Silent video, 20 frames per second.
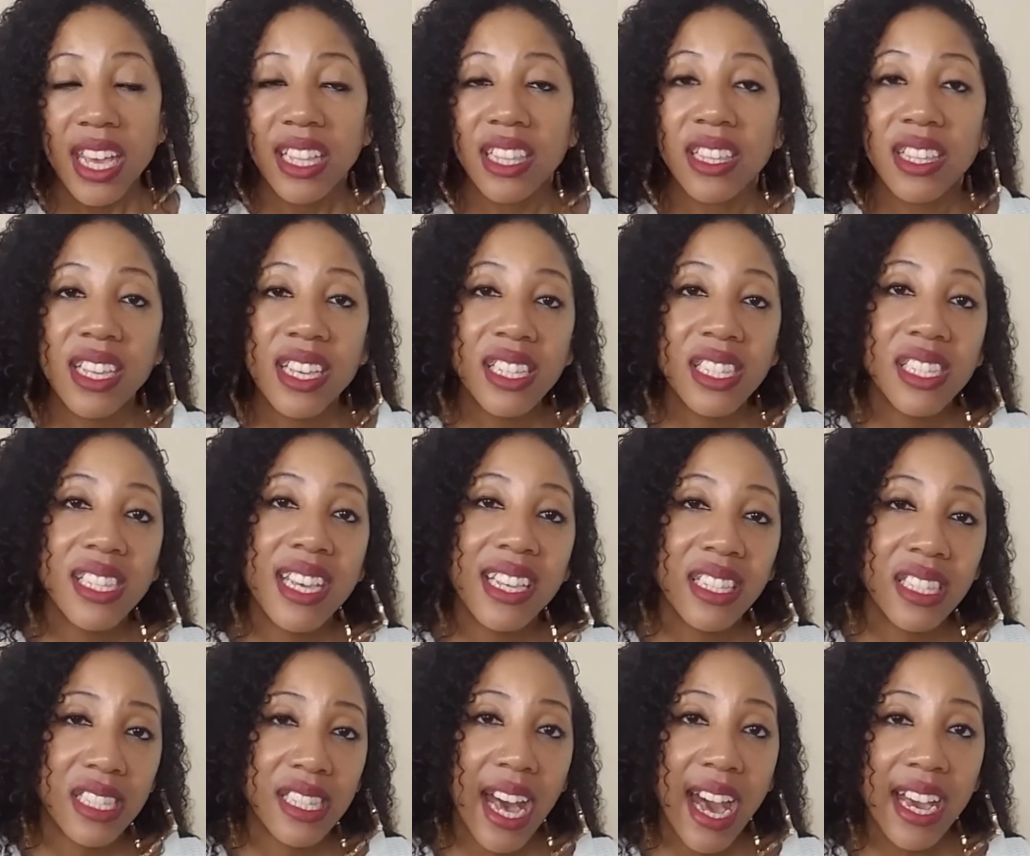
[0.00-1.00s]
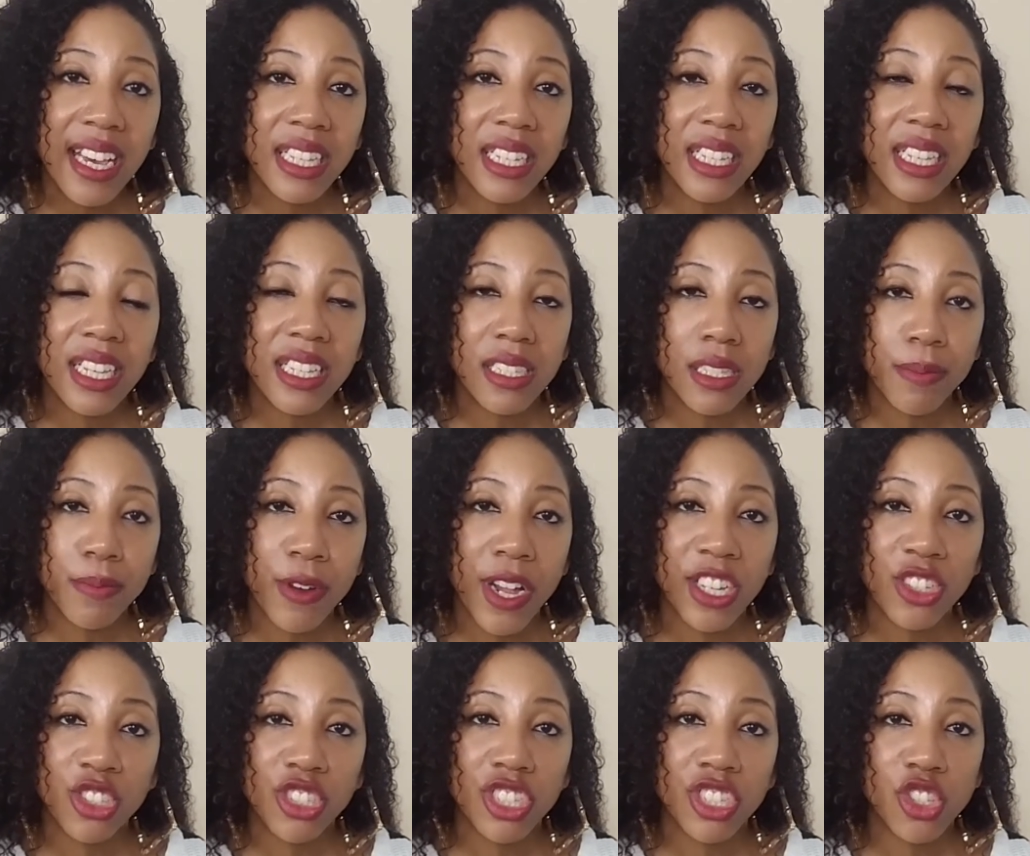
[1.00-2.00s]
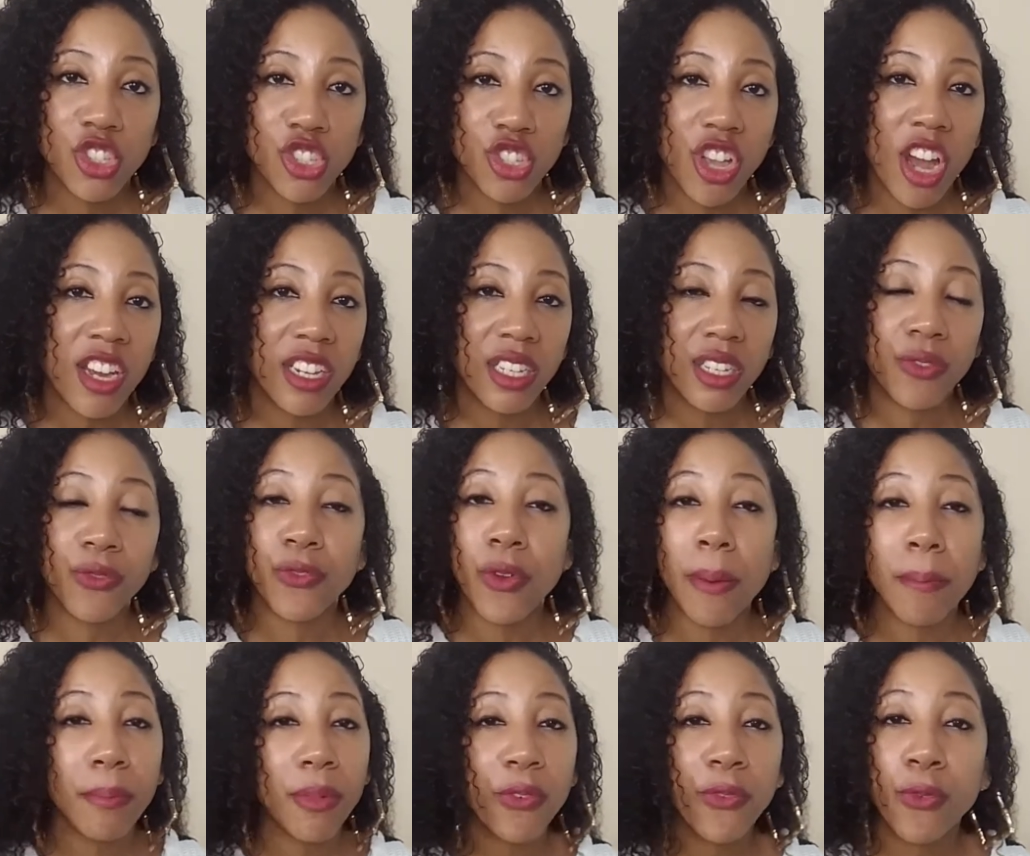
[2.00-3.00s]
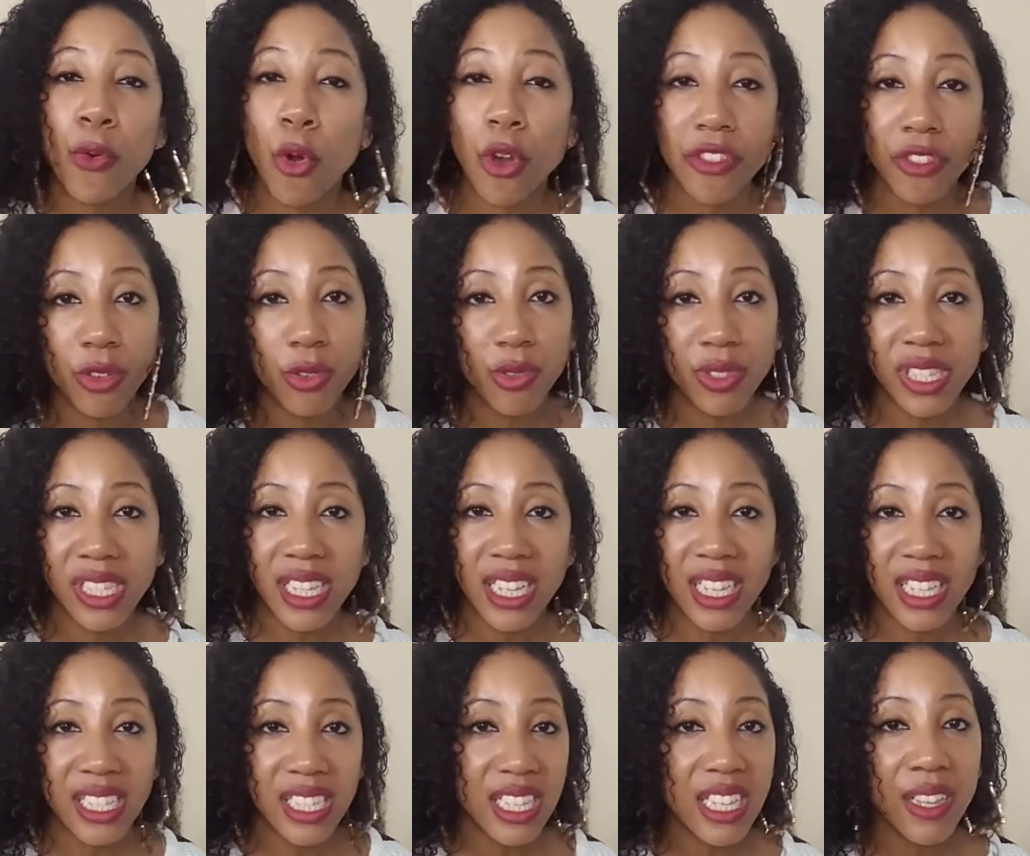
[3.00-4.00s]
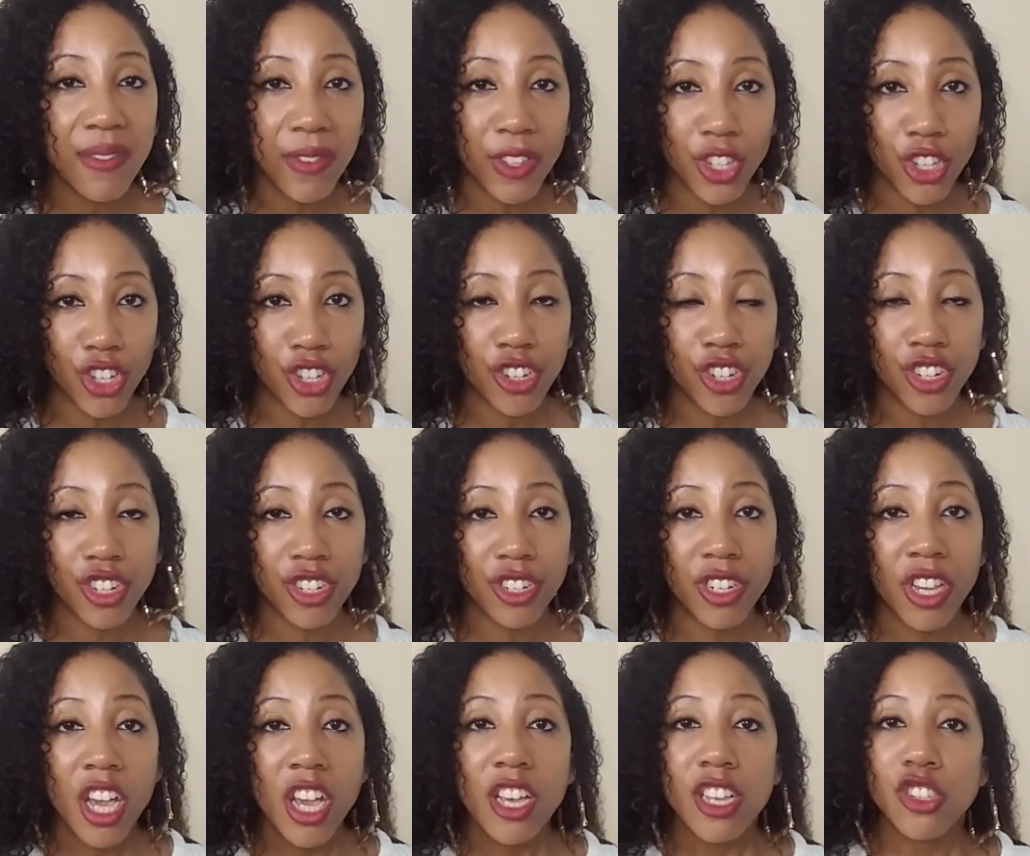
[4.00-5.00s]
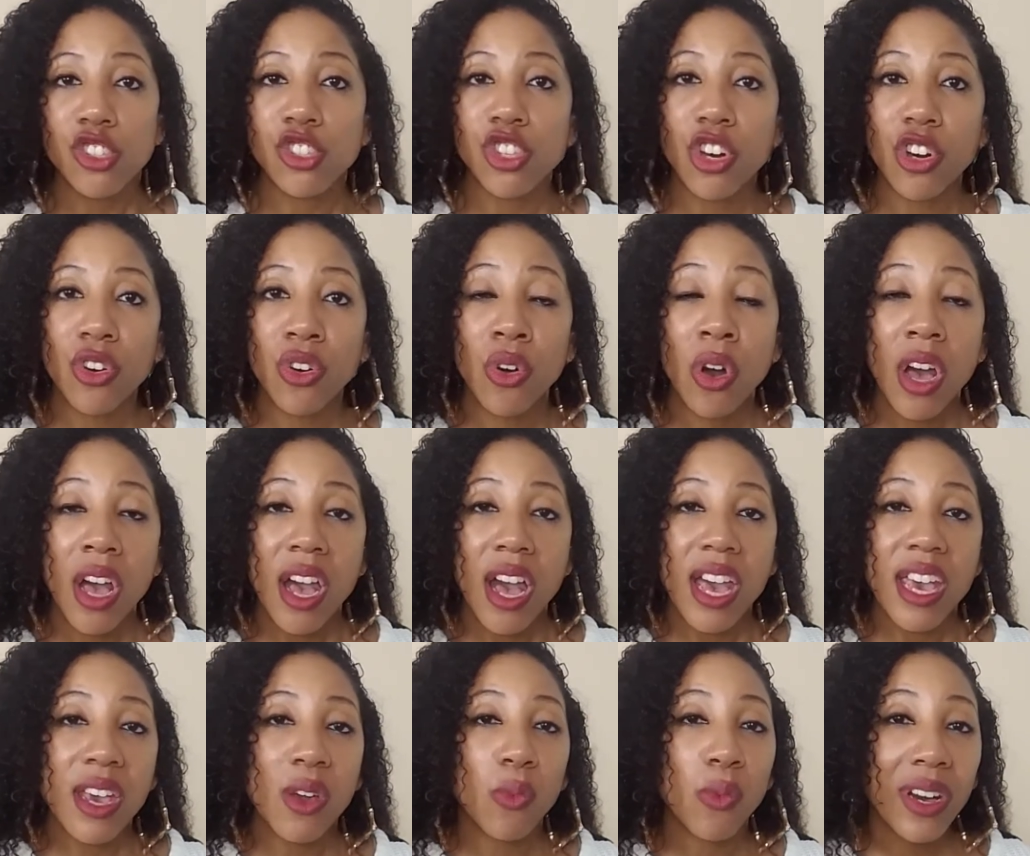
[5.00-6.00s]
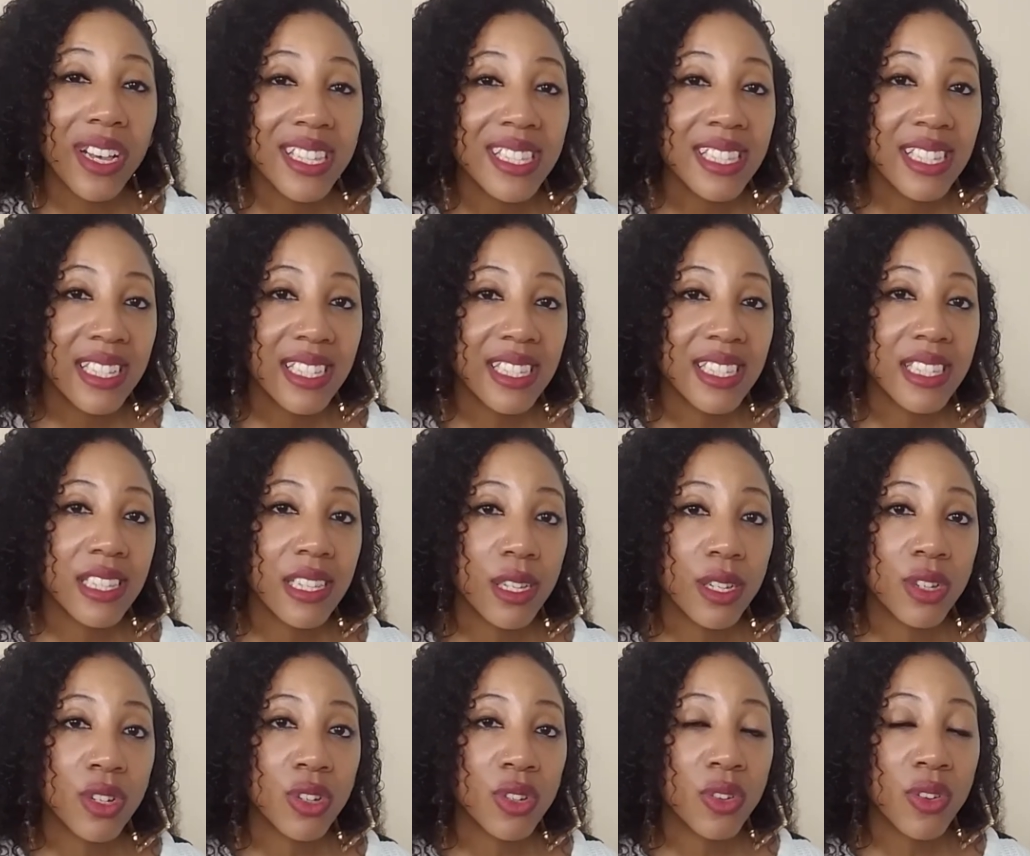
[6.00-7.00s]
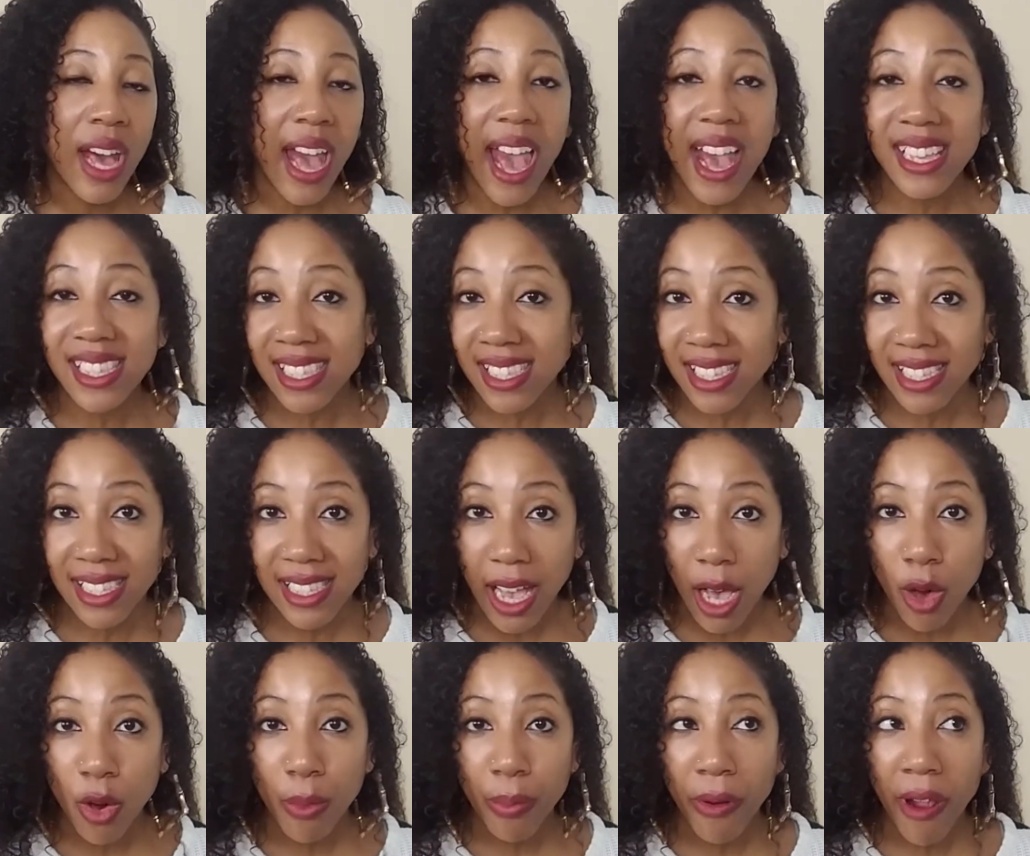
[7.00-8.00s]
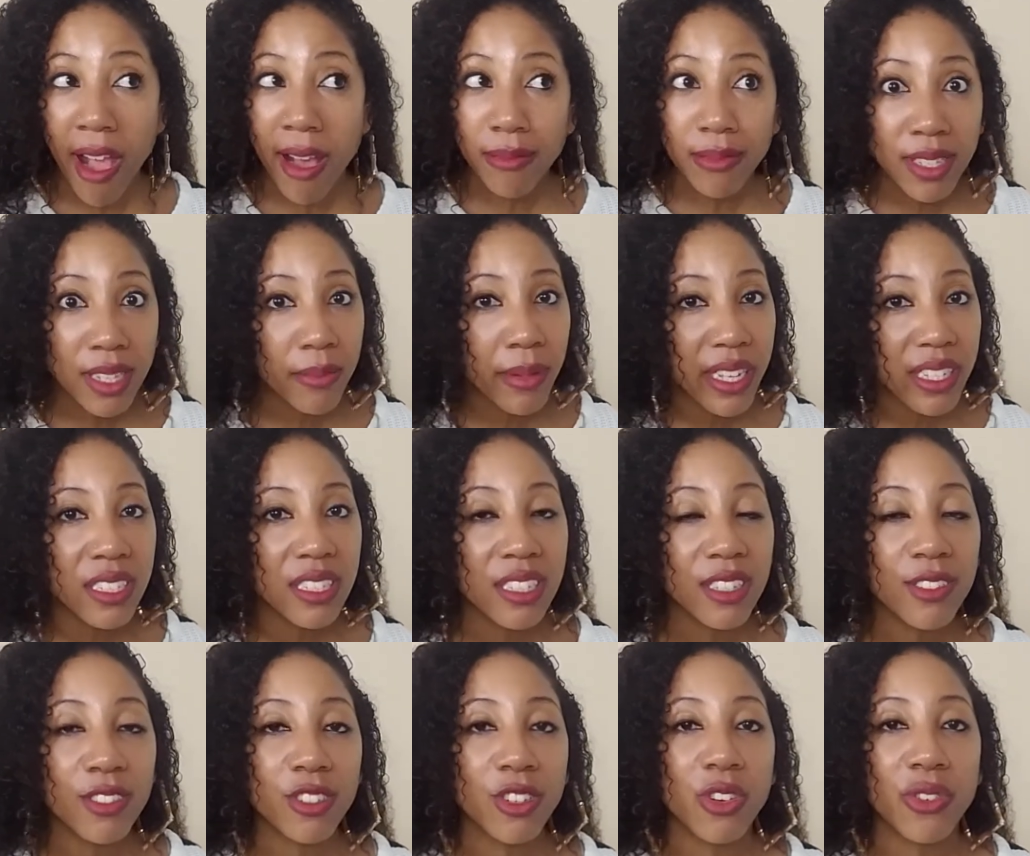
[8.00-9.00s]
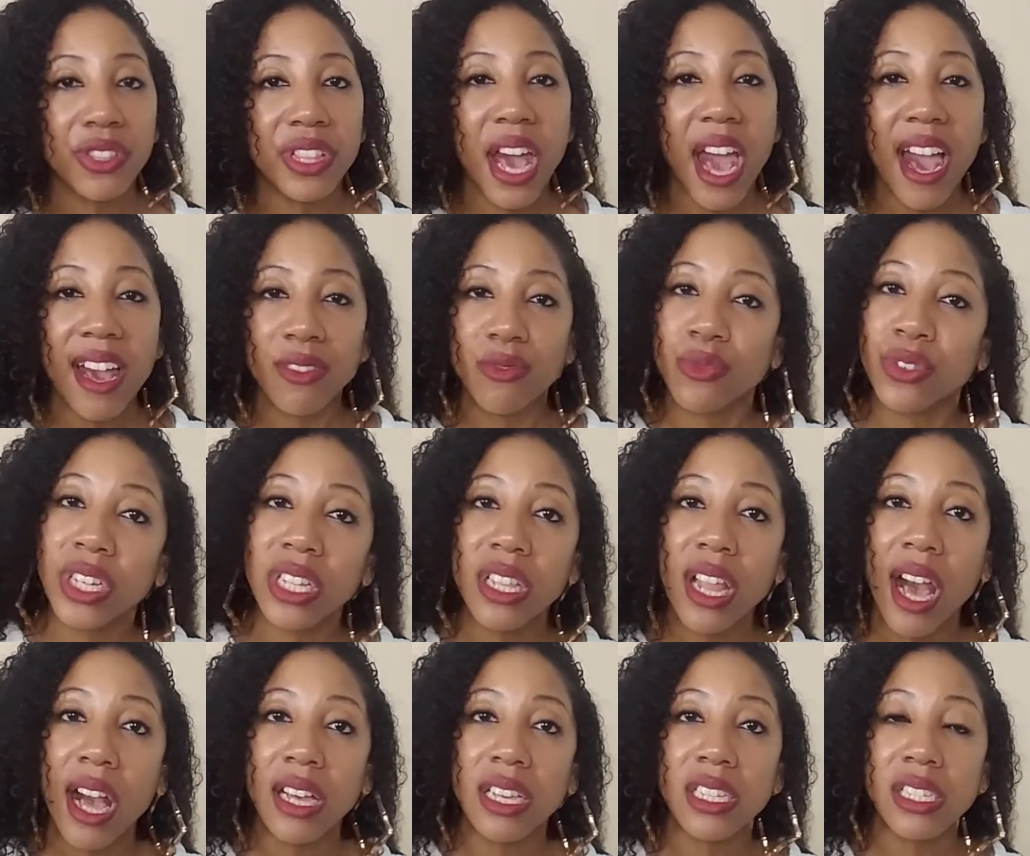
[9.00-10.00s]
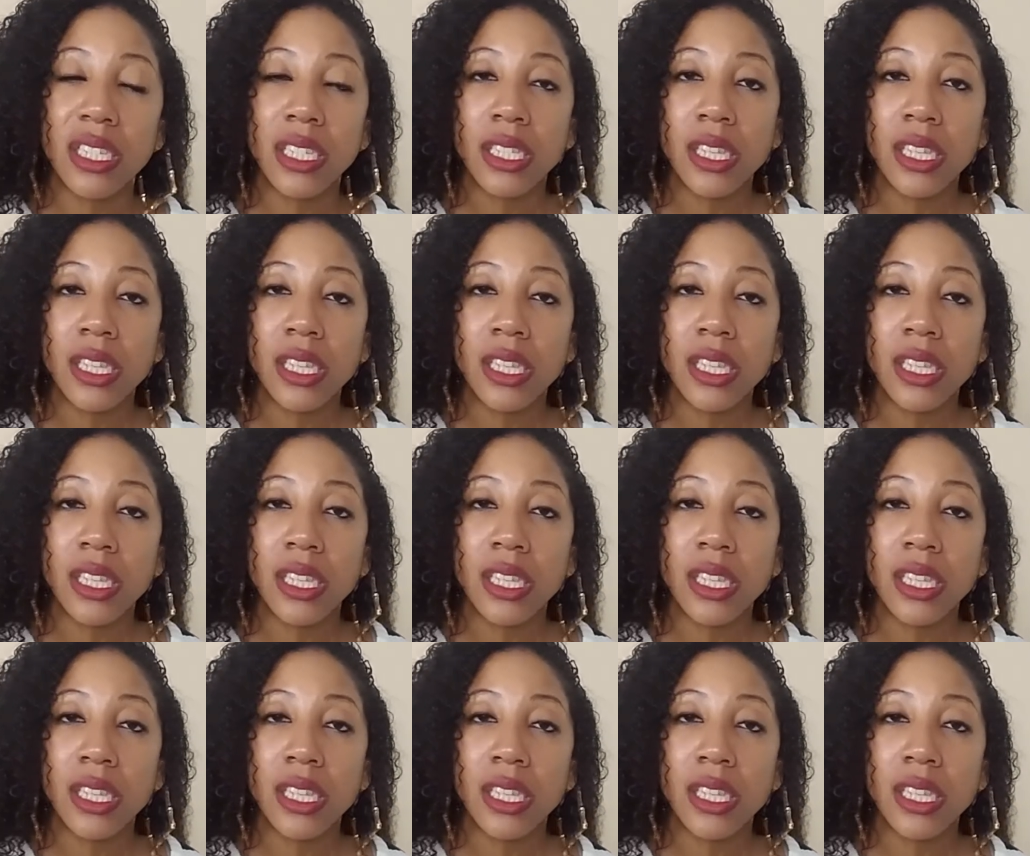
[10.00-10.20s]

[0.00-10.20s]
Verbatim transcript: This anxiety and depression started from before those things even occurred. So it wasn't until, as an adult, probably about a year ago, that I realized